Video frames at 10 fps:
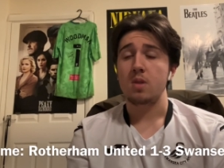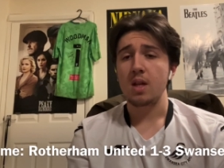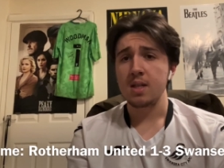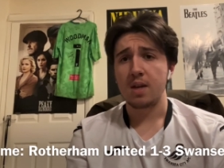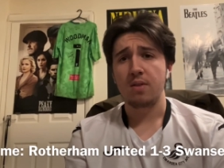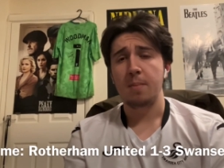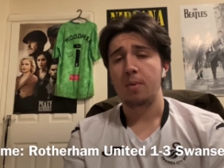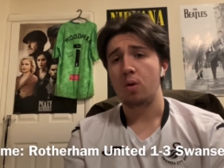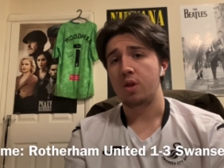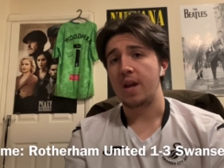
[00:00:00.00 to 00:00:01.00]
give them
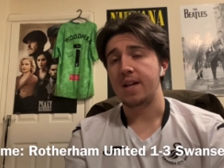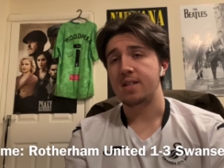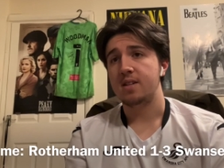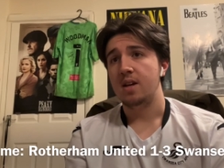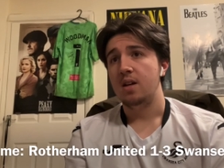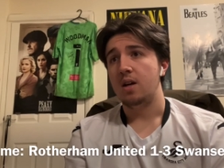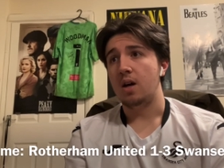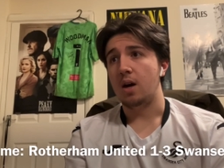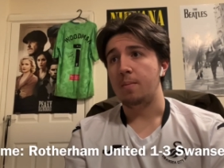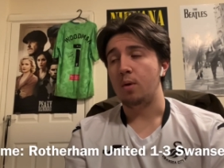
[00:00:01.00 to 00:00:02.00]
both an eight,
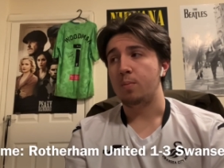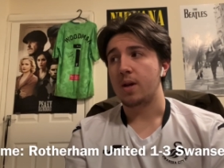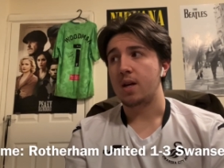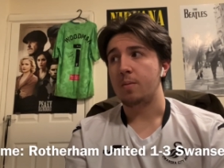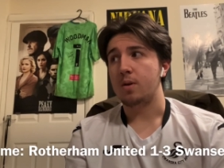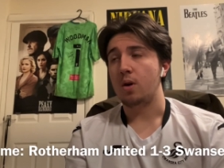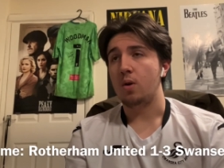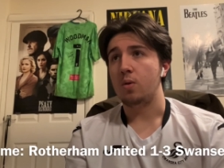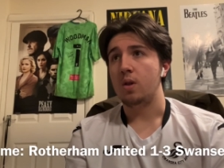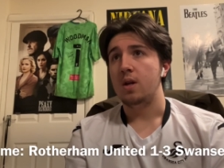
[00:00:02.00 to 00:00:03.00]
uh, both picking up a
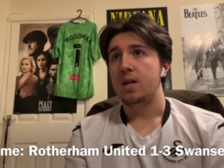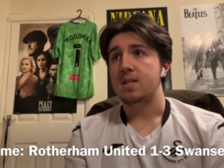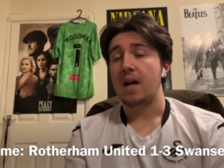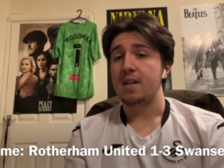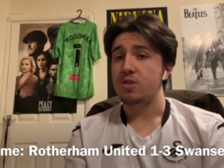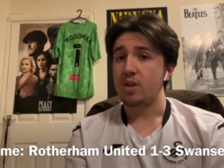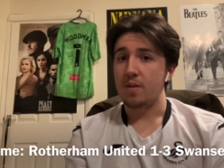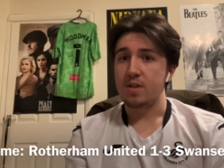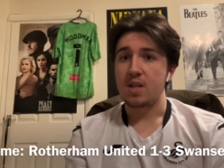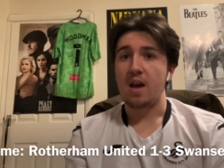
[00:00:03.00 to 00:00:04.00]
goal. Dan's I'd
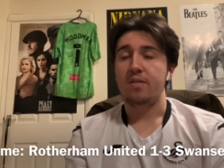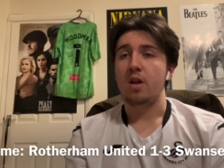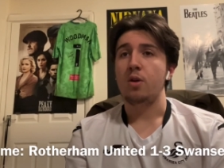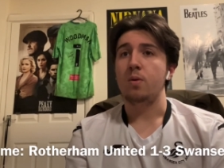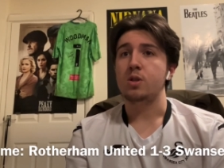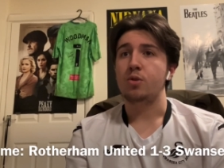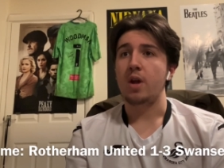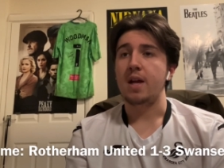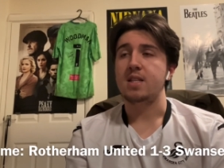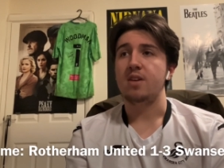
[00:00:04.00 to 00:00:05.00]
give a seven. I thought he was
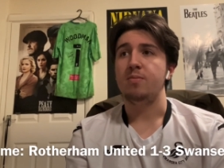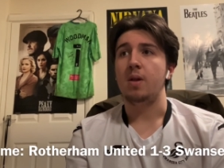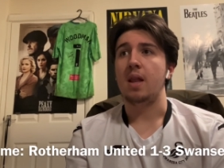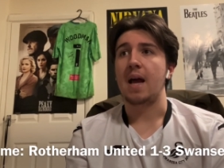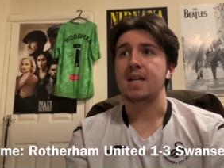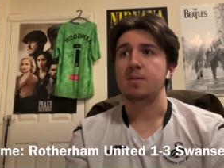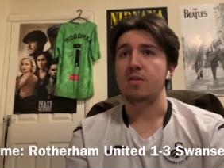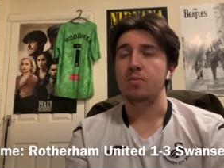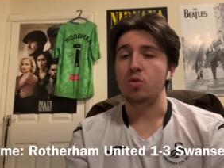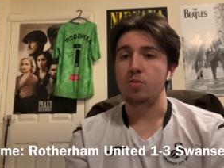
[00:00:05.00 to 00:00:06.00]
creative but lacked a bit
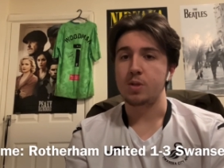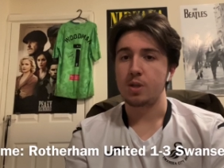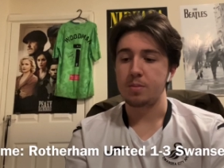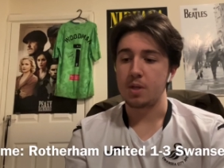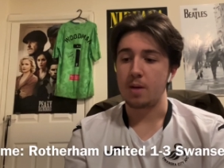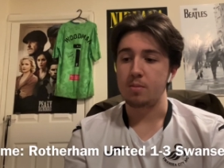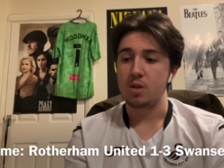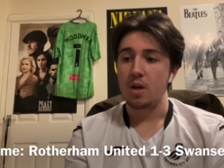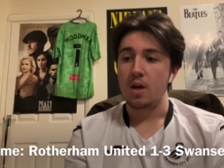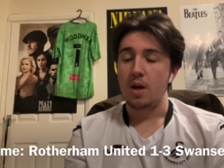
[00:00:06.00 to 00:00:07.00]
of movement sometimes
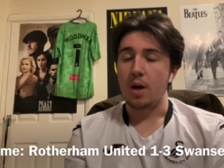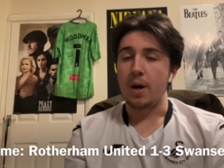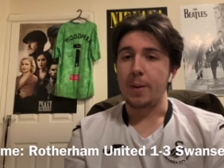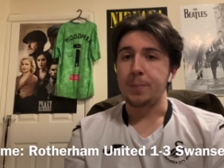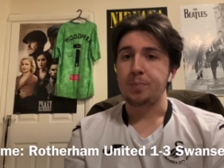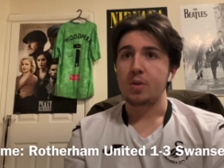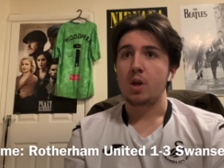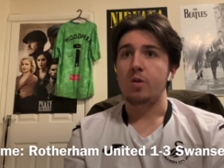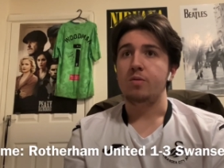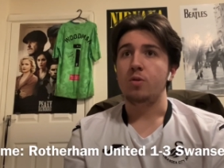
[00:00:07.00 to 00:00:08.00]
um,
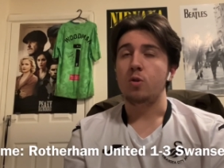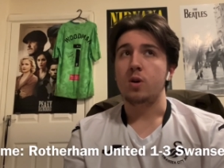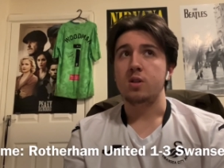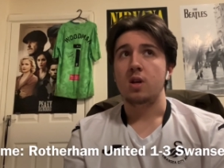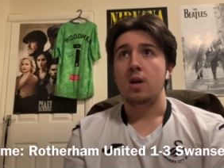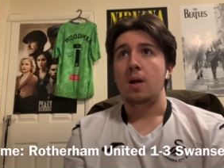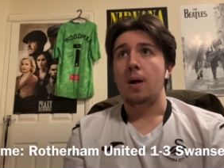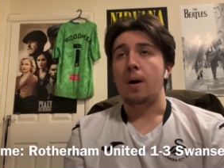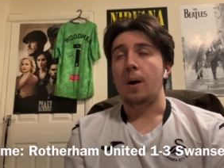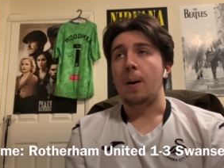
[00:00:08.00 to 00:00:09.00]
going forward.
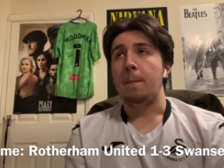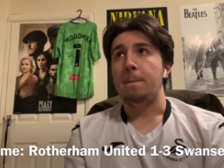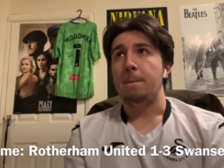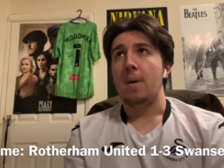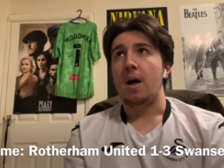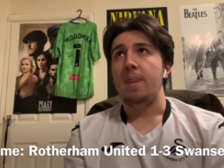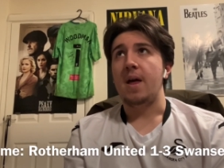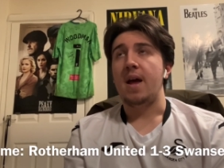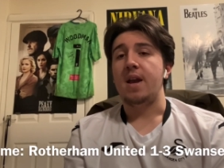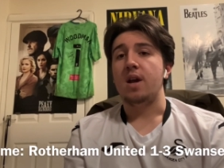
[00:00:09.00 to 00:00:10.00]
Um, and
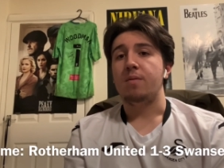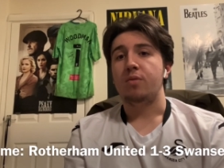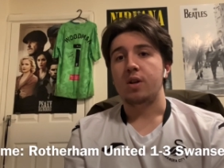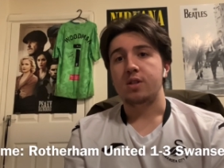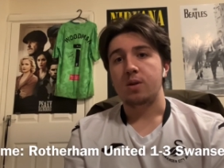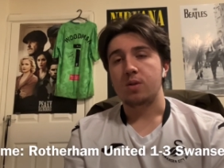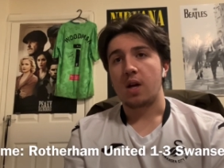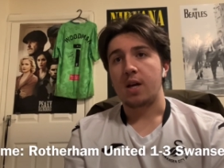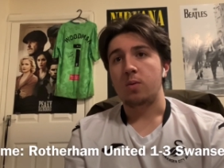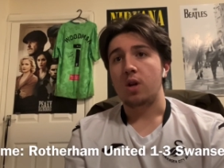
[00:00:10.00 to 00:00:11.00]
then up front it was
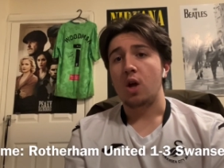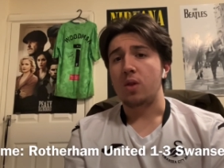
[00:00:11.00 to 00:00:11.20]
Ayew and Lowe. They